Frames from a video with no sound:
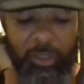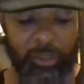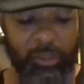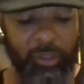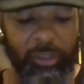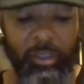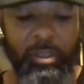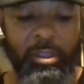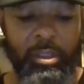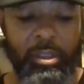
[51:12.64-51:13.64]

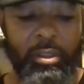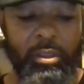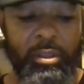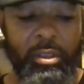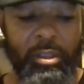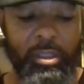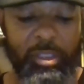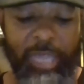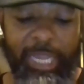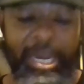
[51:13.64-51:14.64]
to to
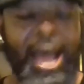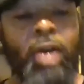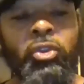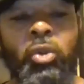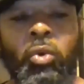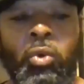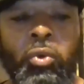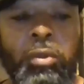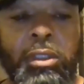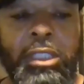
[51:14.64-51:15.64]
stay in a household
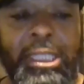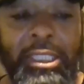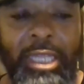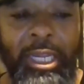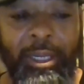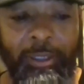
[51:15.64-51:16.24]
these days.